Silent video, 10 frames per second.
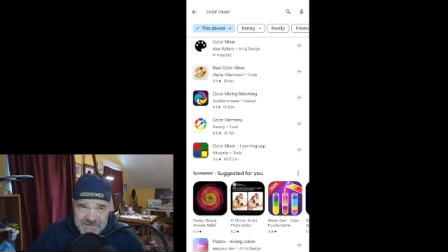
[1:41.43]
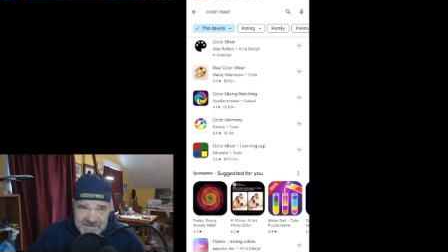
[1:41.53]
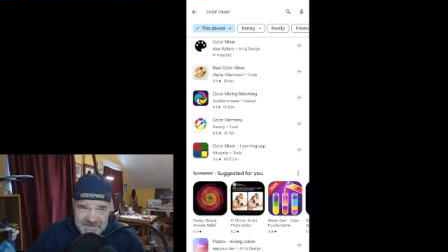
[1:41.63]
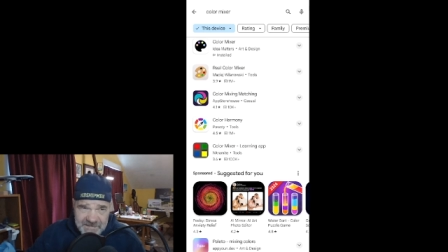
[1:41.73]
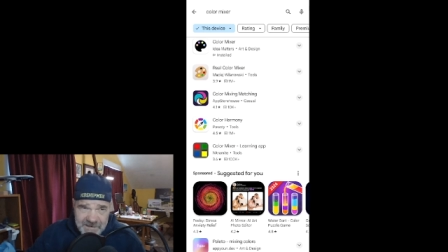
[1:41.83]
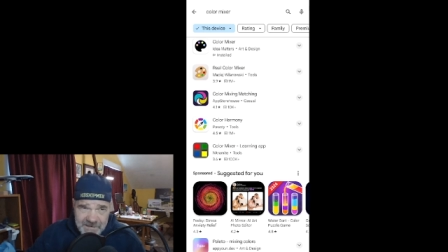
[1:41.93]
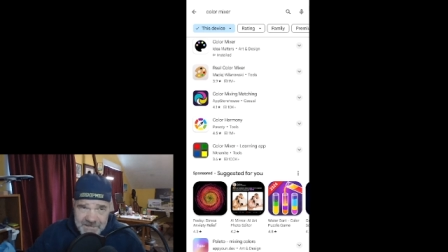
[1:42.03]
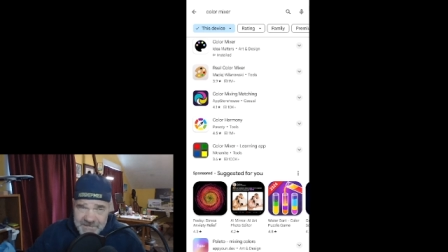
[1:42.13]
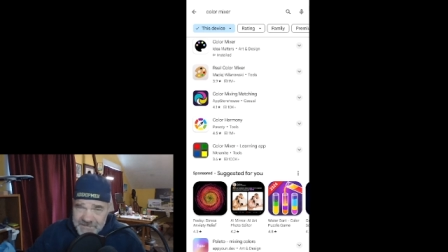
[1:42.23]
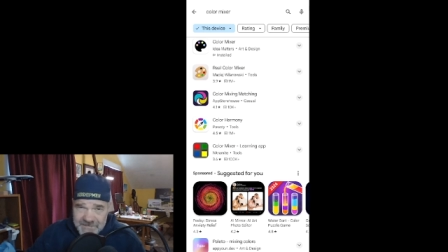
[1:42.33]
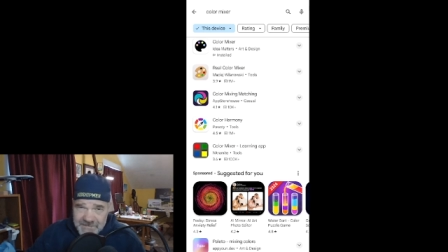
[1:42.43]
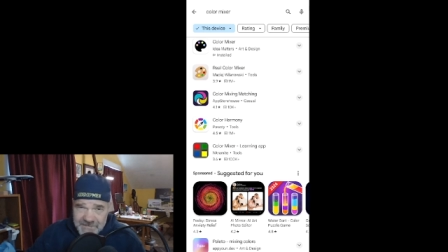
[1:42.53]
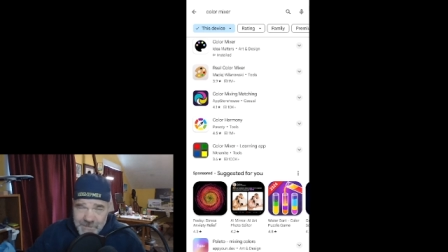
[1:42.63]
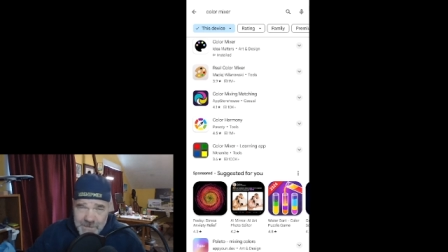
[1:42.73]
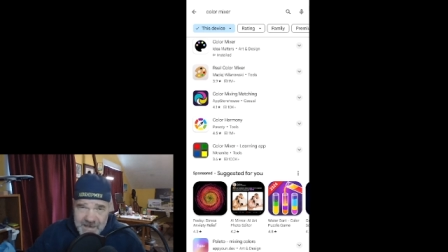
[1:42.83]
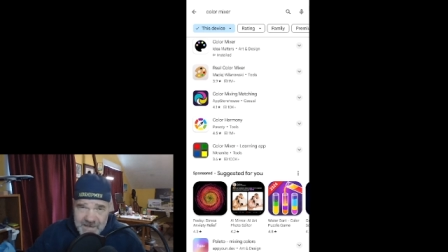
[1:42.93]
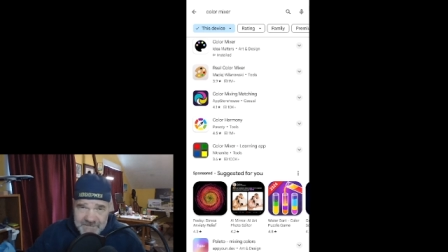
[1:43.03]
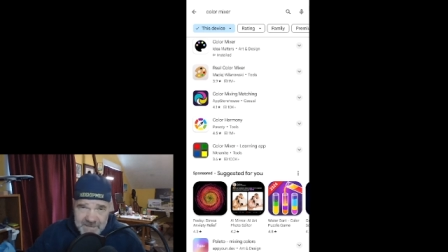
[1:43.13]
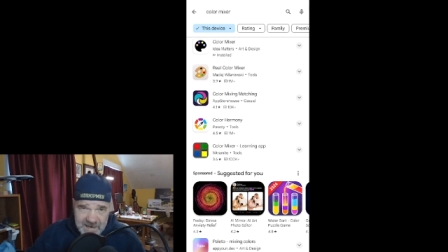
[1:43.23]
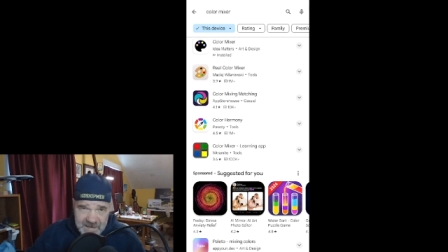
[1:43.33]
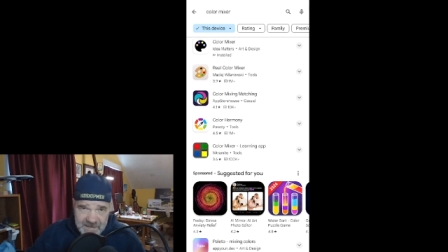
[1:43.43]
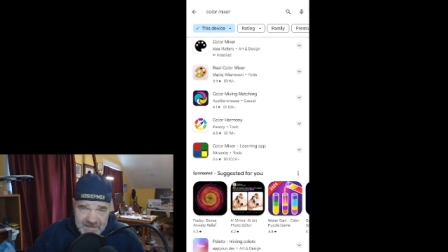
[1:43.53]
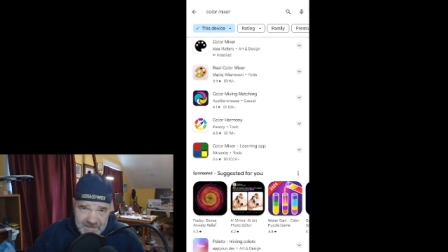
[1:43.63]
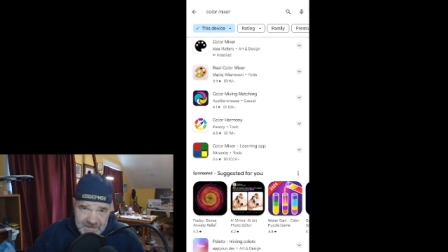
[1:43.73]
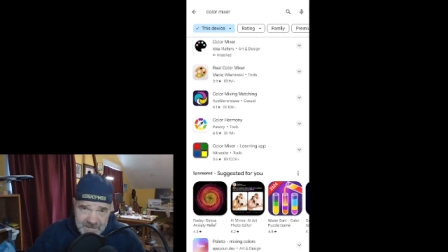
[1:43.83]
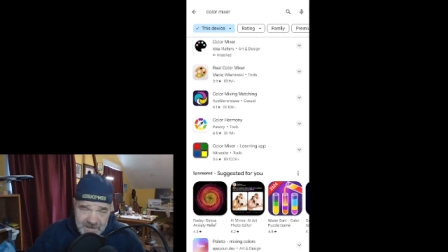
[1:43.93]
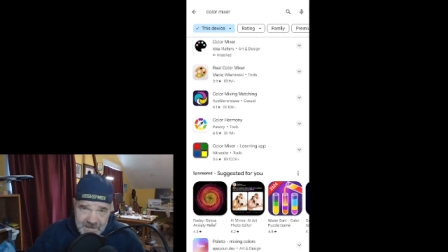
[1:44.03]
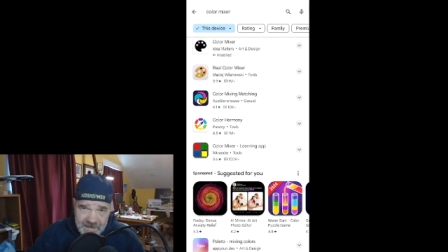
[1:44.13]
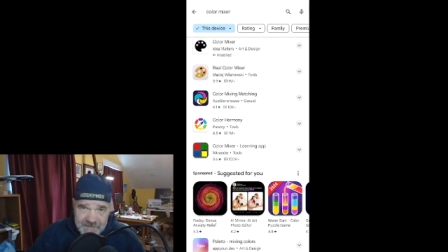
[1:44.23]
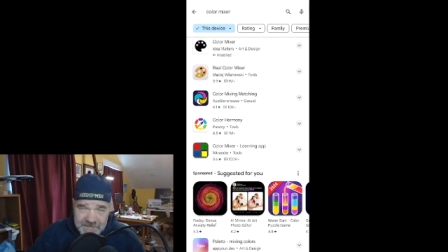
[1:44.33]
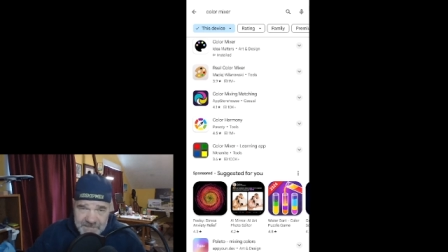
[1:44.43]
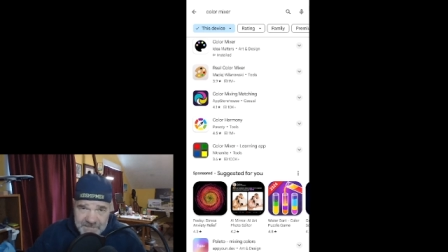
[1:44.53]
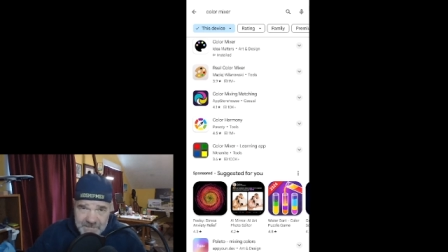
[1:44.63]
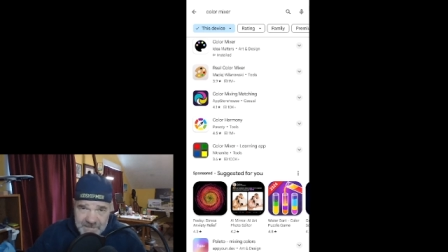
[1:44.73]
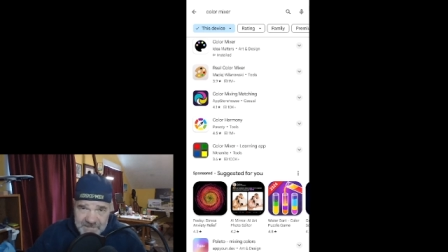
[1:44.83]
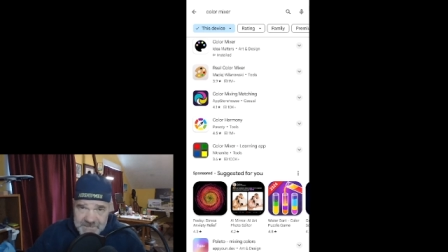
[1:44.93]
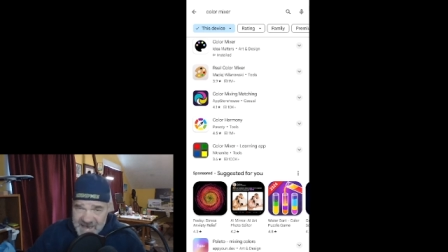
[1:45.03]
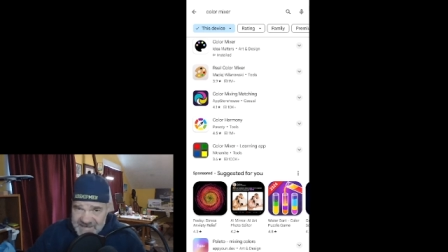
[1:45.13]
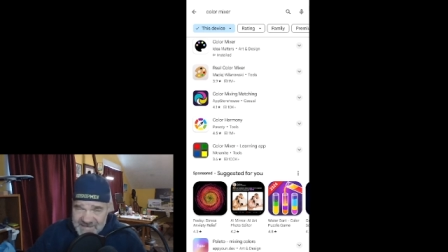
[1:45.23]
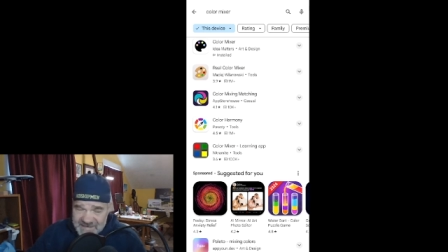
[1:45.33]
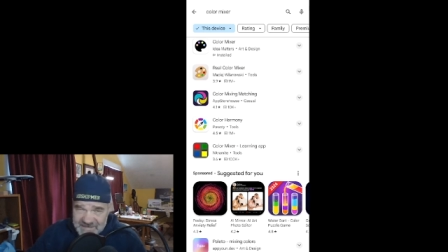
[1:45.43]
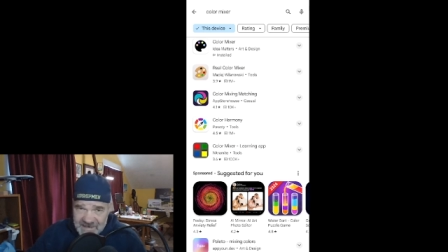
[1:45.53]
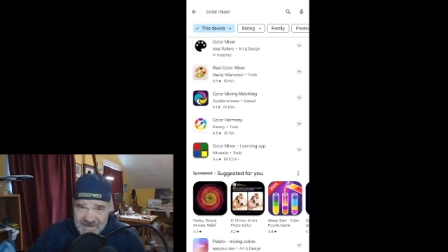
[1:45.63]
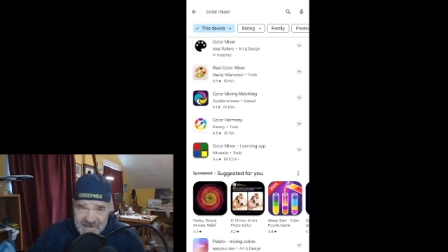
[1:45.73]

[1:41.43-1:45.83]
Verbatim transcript: digital art, you won't have to pay a thing. If you're doing painting like